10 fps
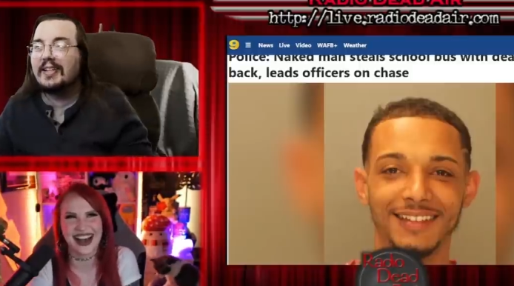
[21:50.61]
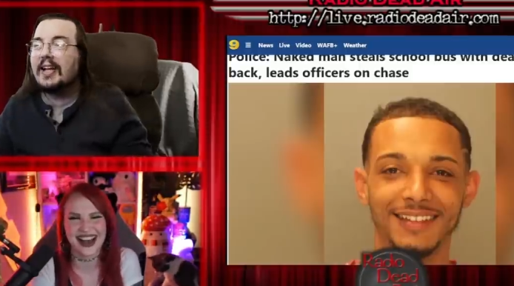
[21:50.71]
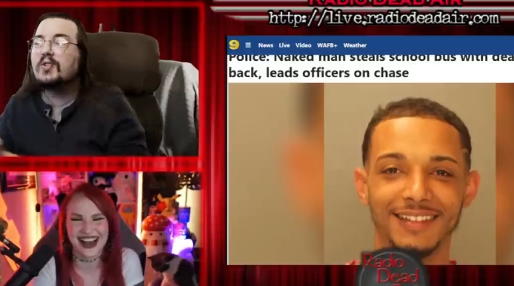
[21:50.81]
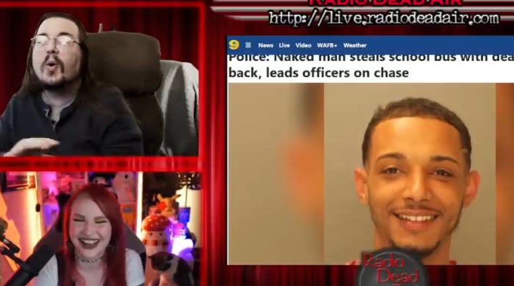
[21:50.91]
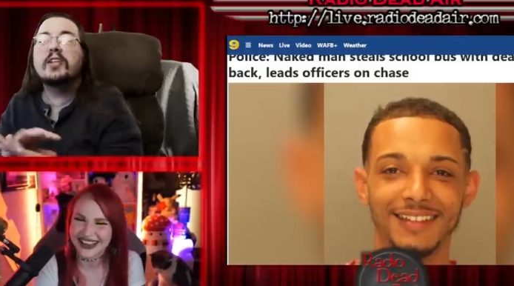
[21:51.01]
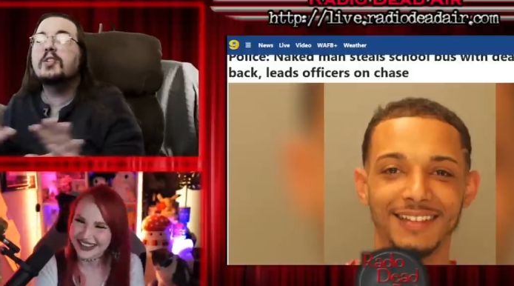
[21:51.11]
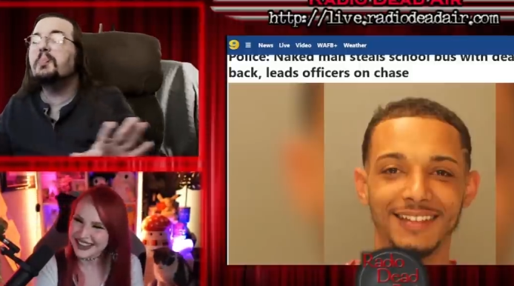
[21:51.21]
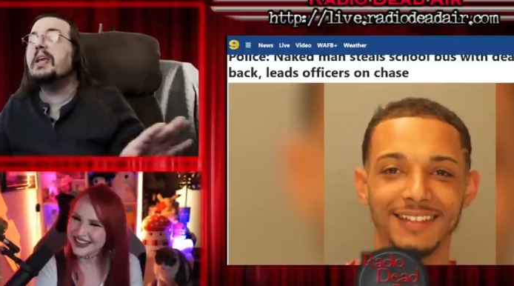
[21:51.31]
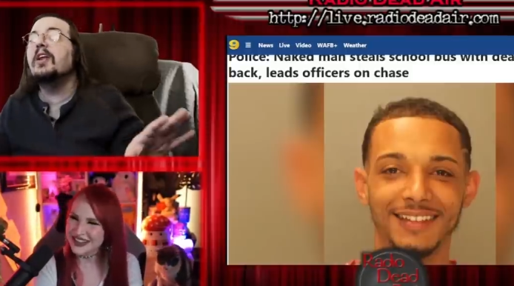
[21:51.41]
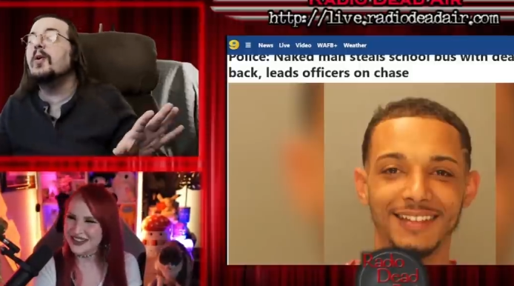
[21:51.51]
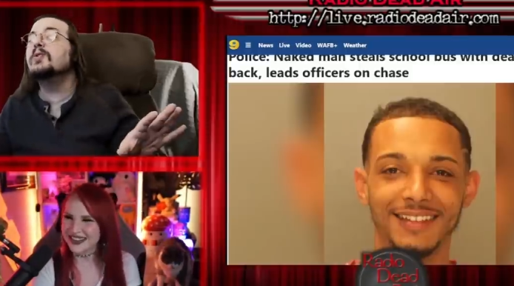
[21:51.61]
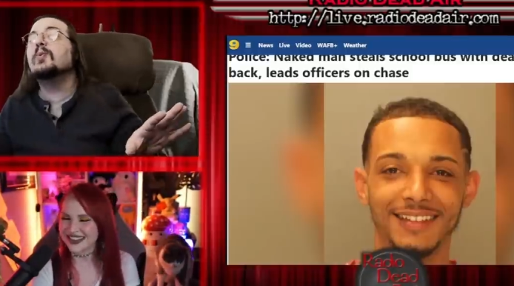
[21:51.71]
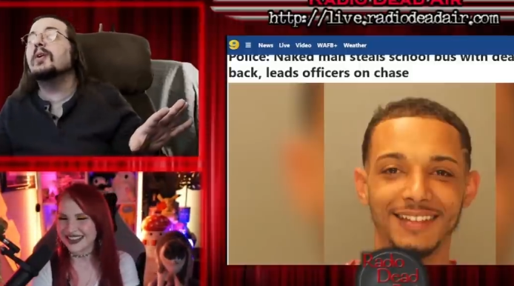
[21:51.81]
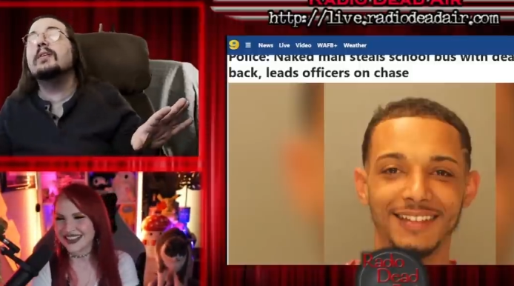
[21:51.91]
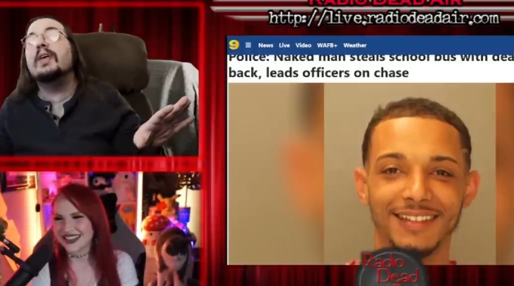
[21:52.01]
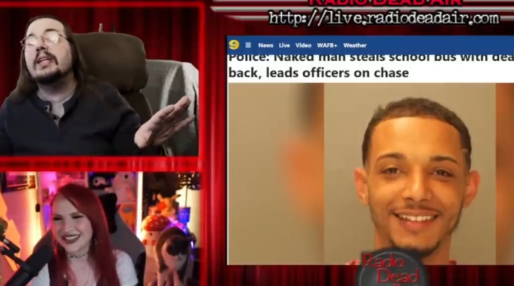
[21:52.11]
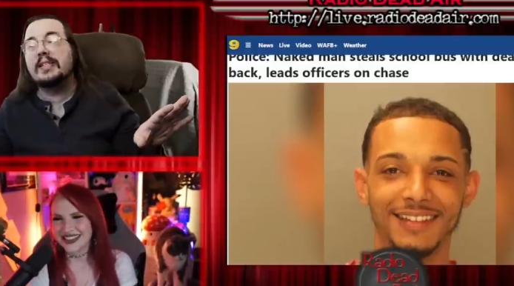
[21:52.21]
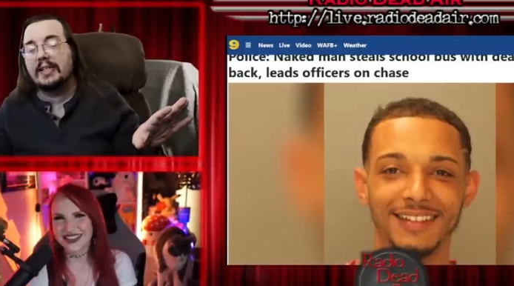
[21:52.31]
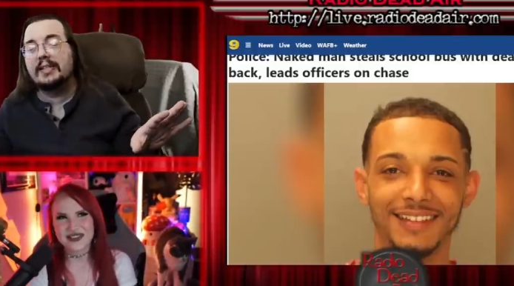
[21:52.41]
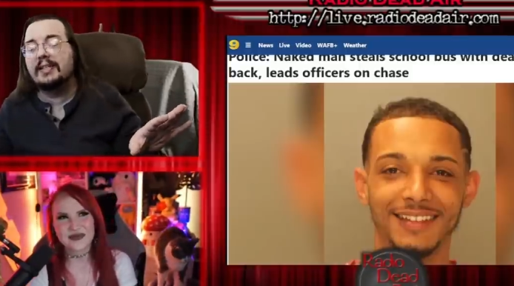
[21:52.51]
Speaker 1: That's why Speedos were
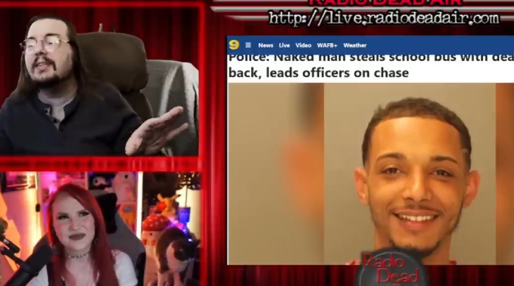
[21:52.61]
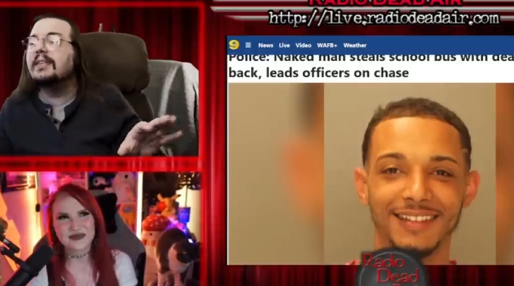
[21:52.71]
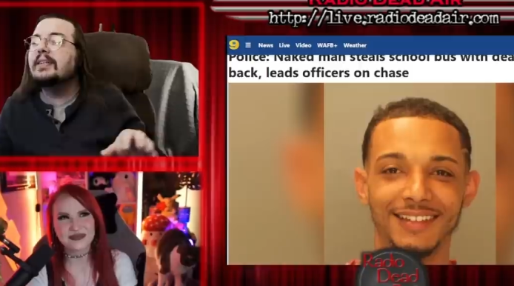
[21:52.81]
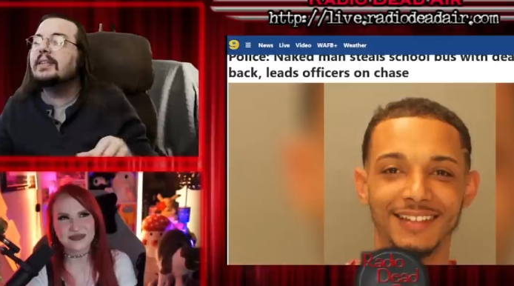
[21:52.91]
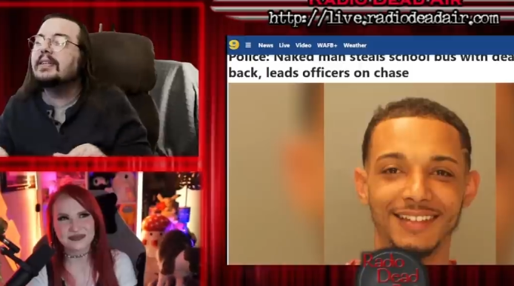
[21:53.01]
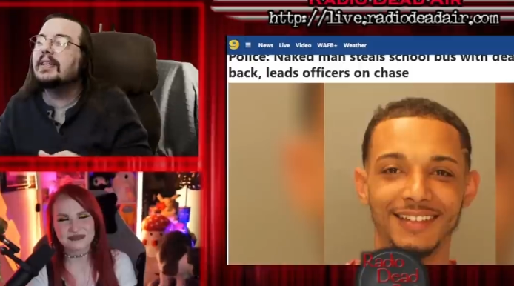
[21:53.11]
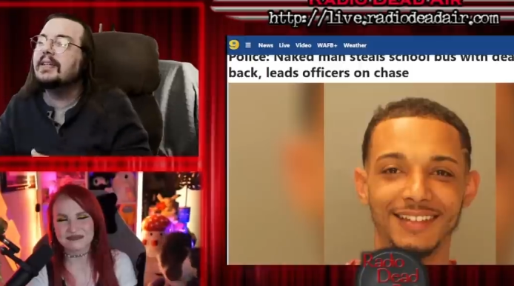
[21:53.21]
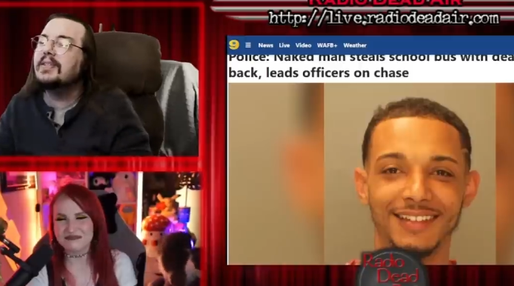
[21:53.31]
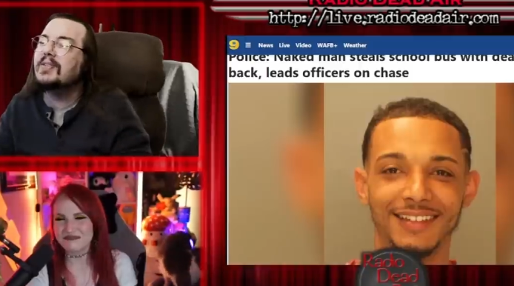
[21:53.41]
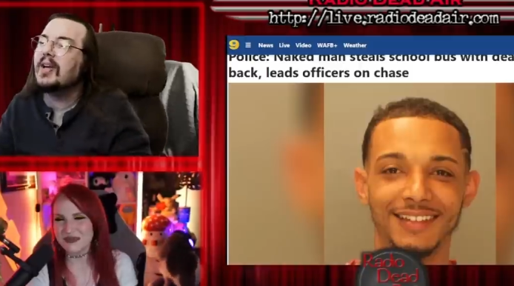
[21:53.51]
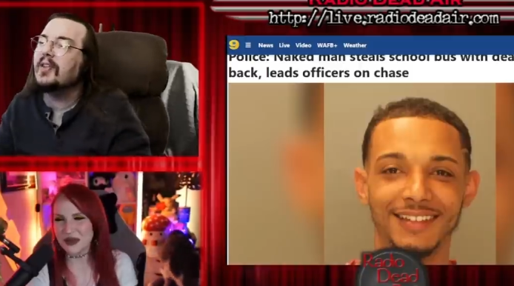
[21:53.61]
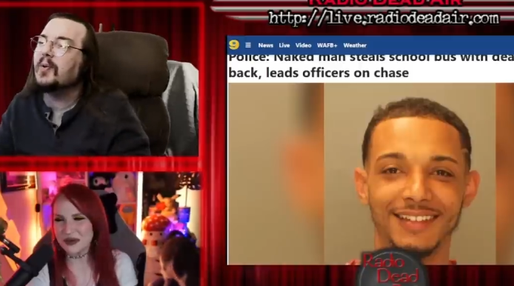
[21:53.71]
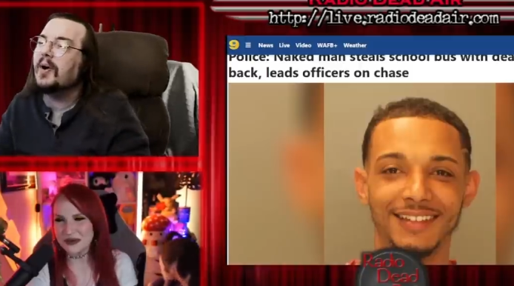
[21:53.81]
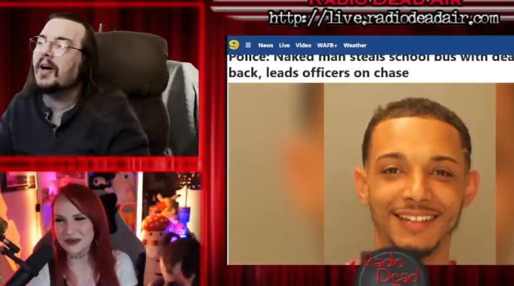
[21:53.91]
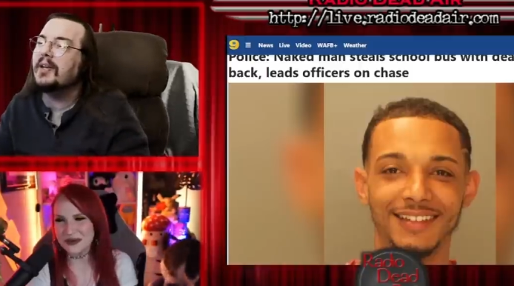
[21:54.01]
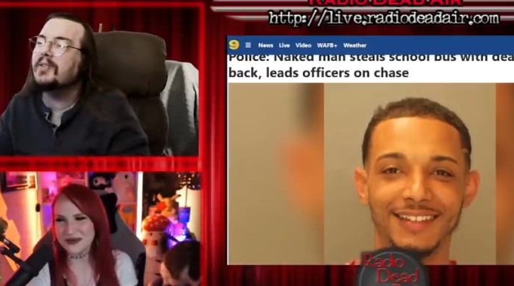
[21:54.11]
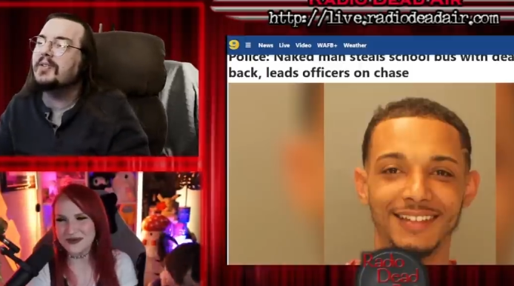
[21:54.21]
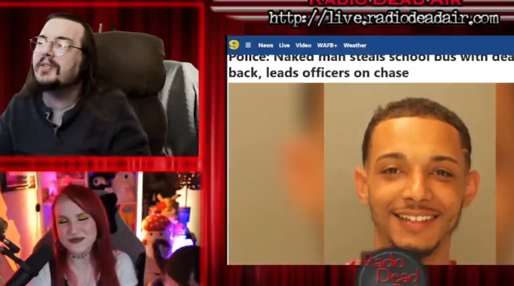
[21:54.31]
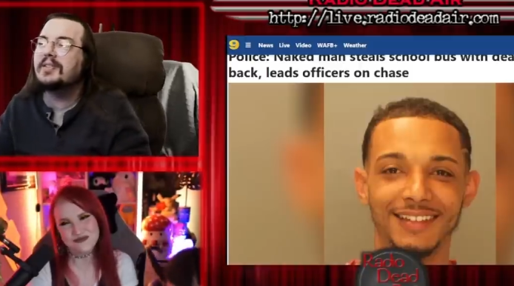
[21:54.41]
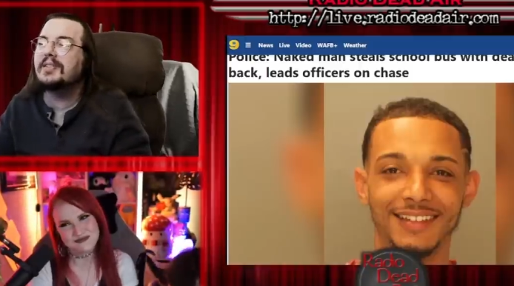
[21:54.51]
invented, because otherwise
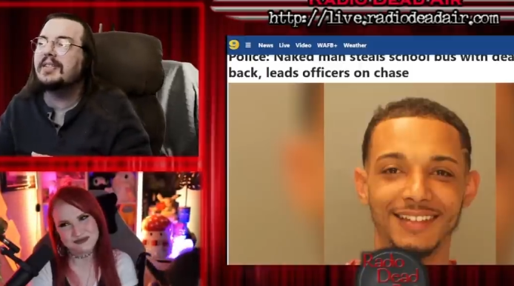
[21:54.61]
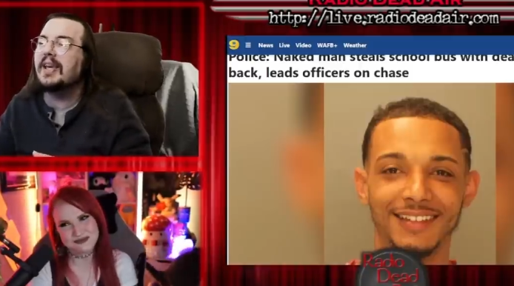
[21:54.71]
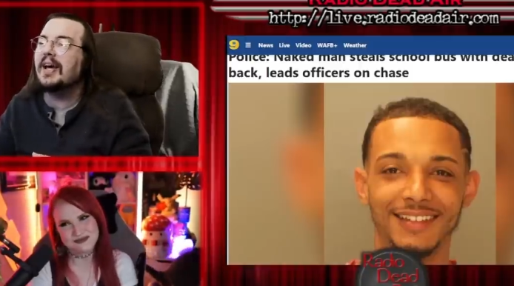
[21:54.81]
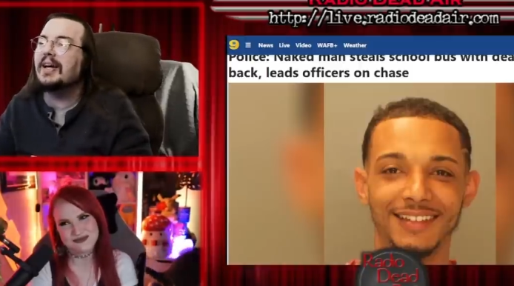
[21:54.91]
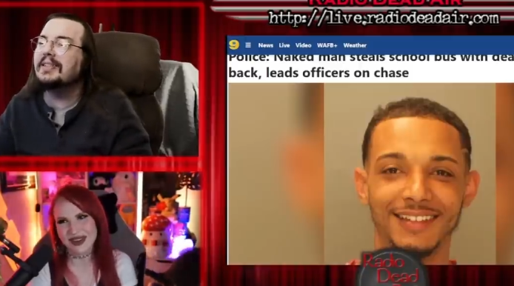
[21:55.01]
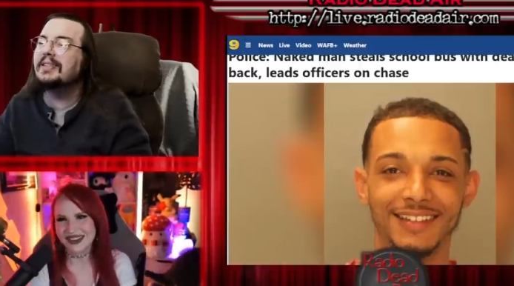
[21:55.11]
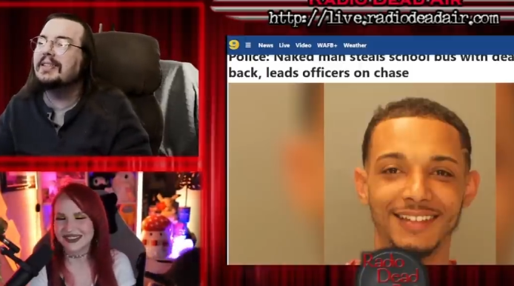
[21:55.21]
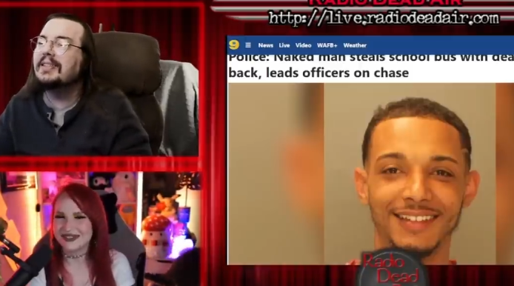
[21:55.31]
it's, yeah.